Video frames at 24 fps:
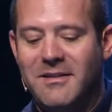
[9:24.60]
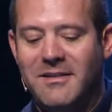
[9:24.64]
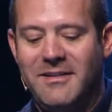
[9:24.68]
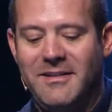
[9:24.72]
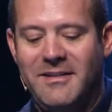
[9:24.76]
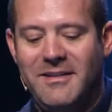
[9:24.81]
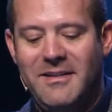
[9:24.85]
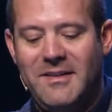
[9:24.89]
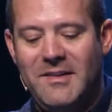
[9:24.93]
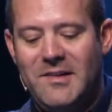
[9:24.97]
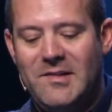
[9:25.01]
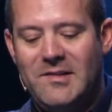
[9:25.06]

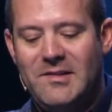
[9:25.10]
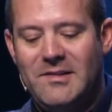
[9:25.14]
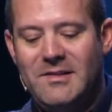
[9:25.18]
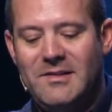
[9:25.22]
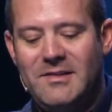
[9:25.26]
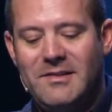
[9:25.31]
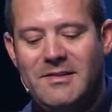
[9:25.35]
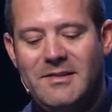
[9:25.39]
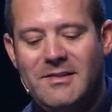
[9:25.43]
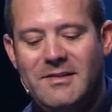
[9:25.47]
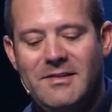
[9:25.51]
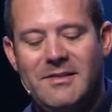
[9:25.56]

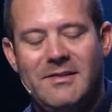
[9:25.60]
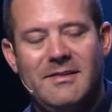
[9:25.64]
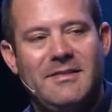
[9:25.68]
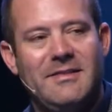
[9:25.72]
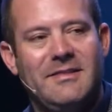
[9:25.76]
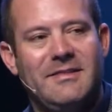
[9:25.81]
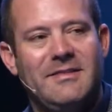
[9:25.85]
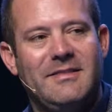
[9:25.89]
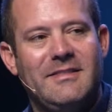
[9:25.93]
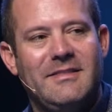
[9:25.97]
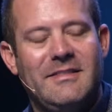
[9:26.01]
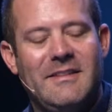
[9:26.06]

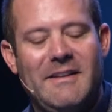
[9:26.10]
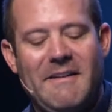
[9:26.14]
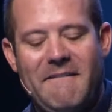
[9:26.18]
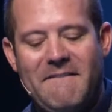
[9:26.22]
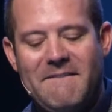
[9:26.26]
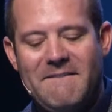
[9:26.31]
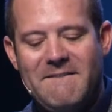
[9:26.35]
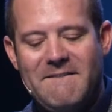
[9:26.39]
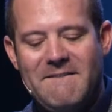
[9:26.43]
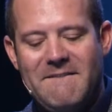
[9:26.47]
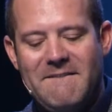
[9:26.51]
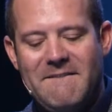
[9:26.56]

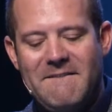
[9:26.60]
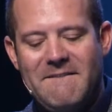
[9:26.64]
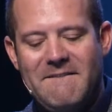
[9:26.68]
Nobody speaks.